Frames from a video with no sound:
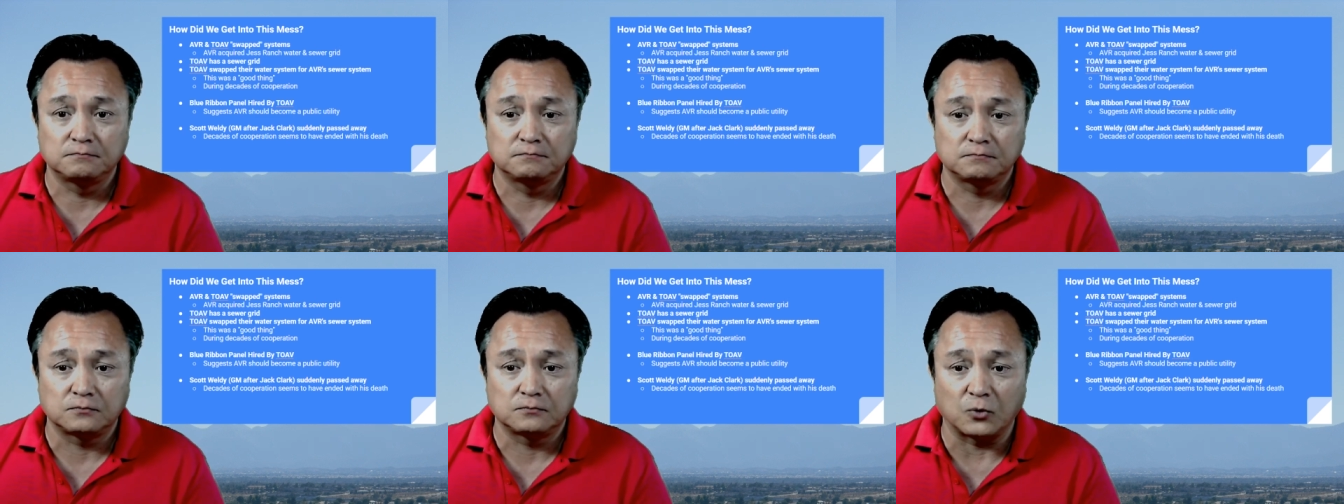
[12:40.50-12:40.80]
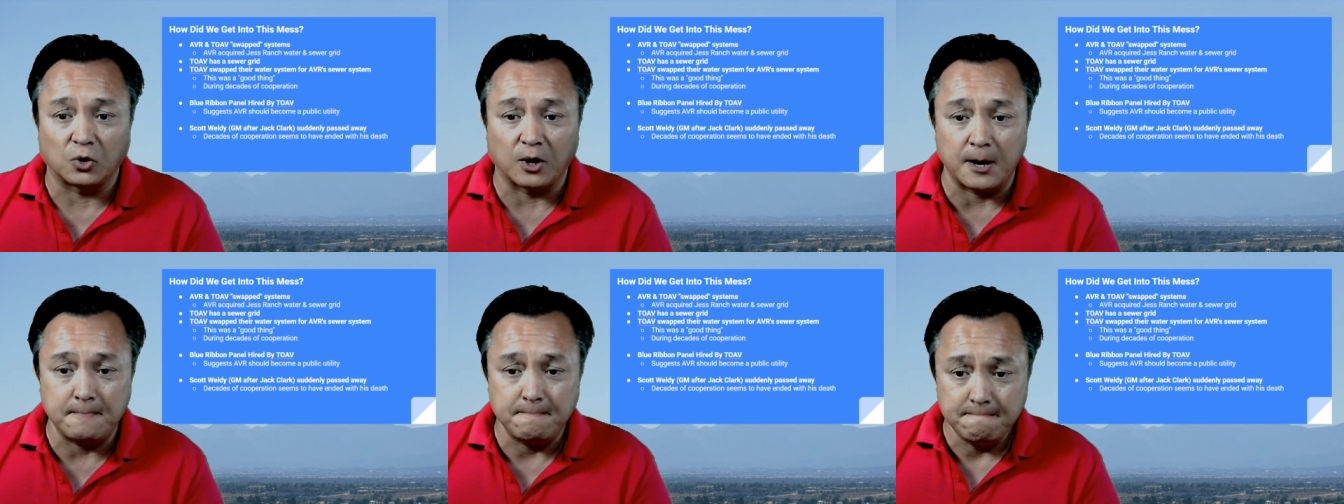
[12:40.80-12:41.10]

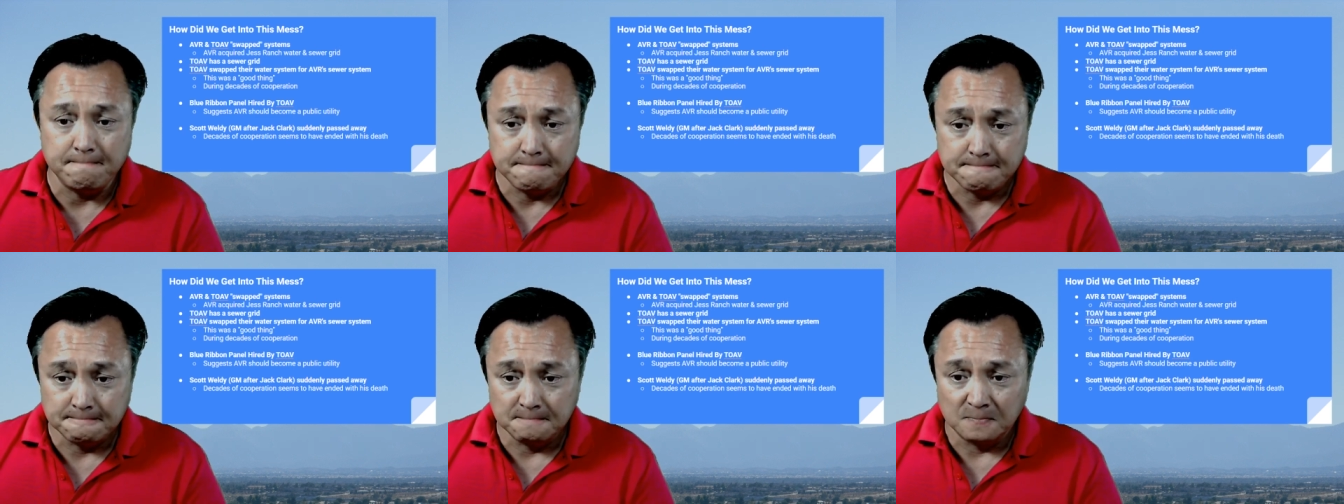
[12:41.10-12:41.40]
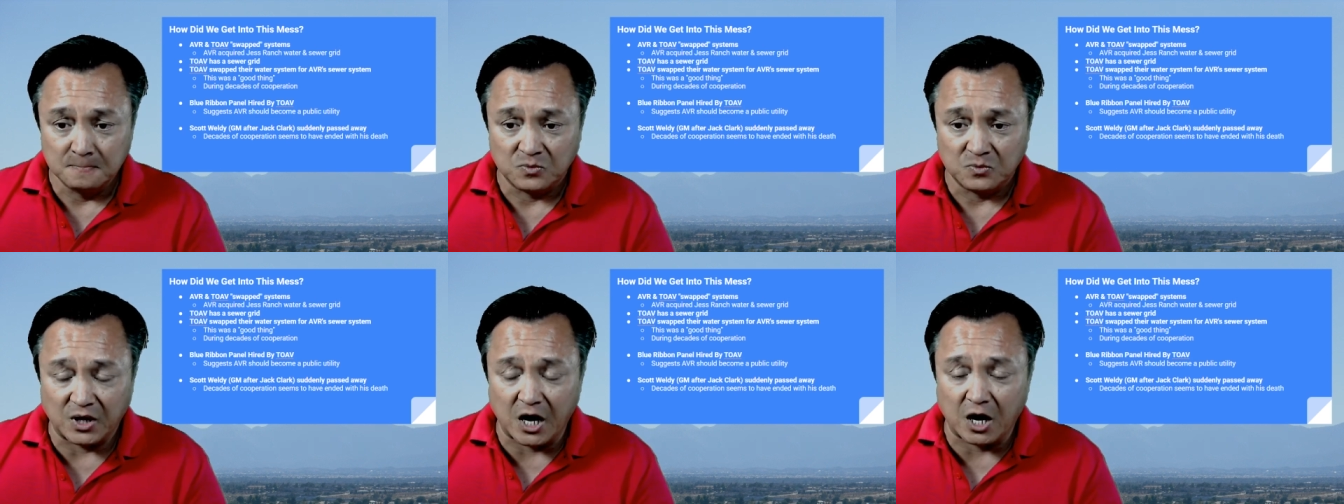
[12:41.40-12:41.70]
all right?
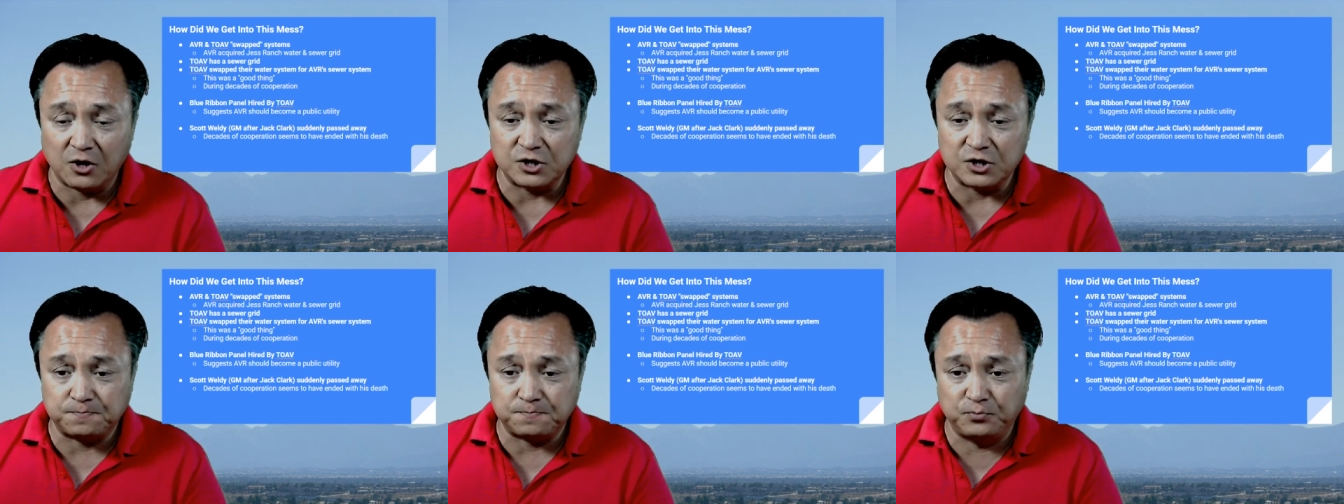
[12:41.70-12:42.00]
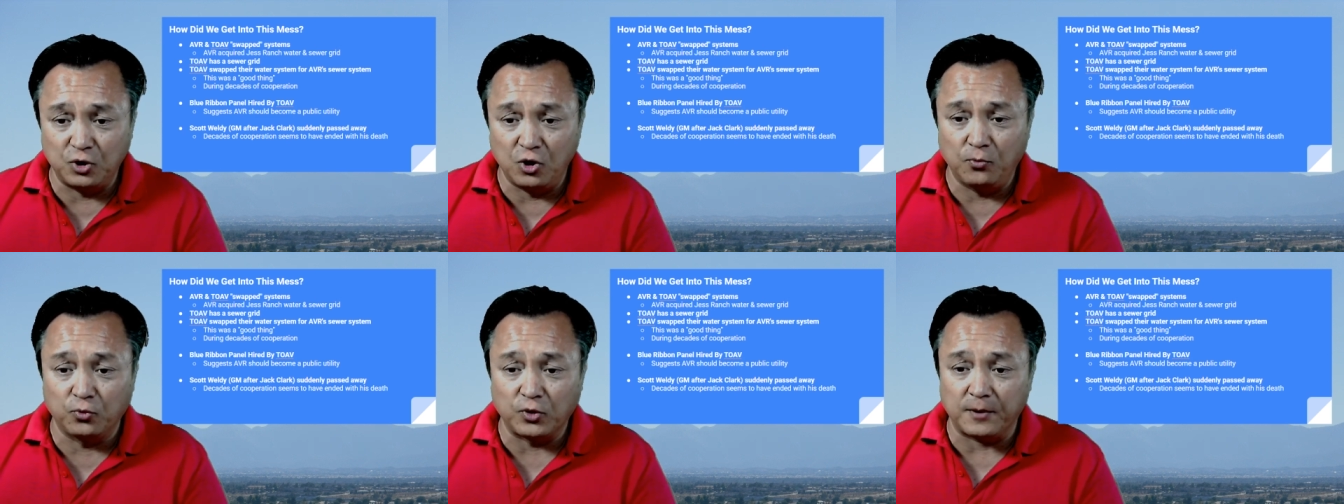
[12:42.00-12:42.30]
Now, this
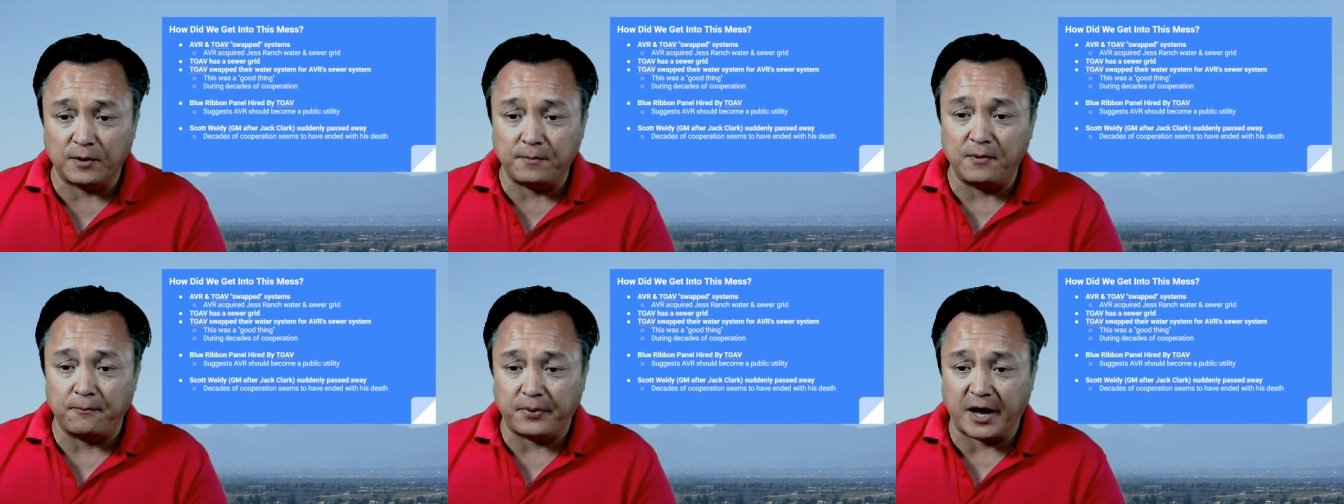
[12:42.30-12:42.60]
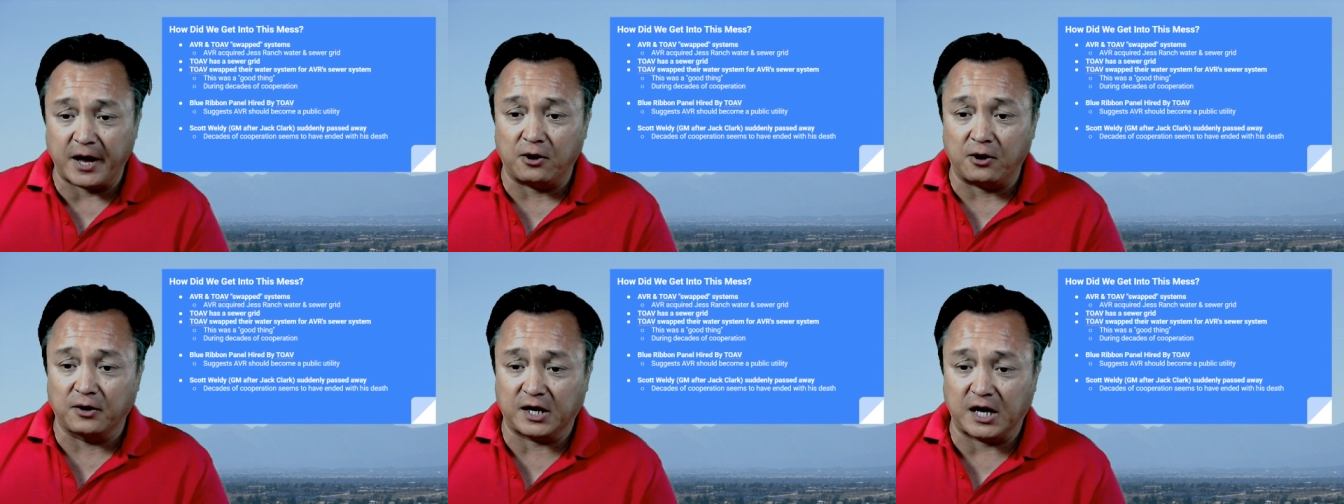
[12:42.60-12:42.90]
blue ribbon
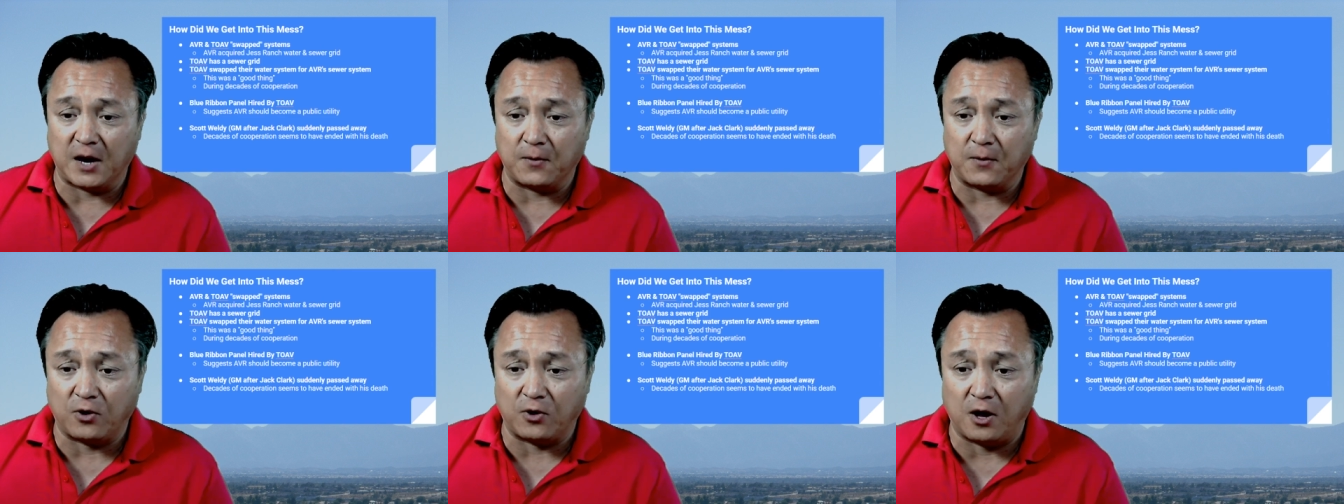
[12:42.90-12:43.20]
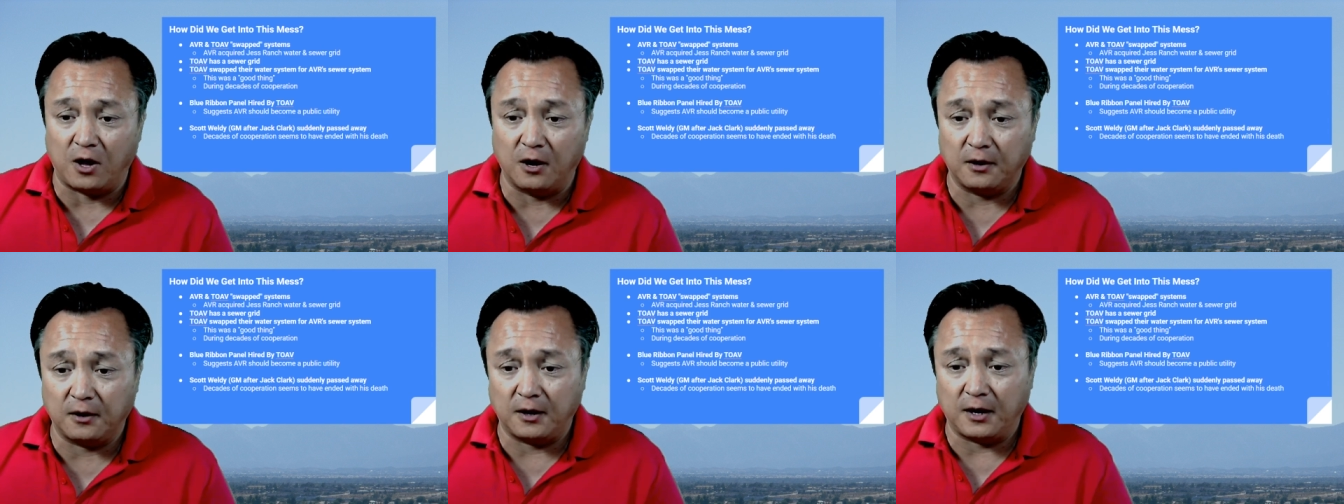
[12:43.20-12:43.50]
panel came
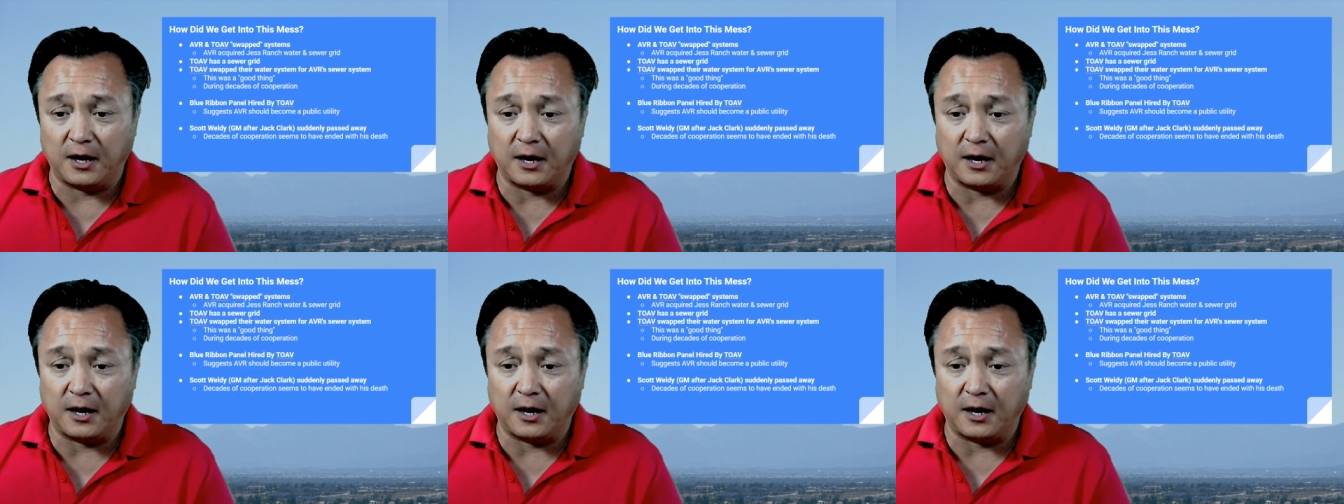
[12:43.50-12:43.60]
along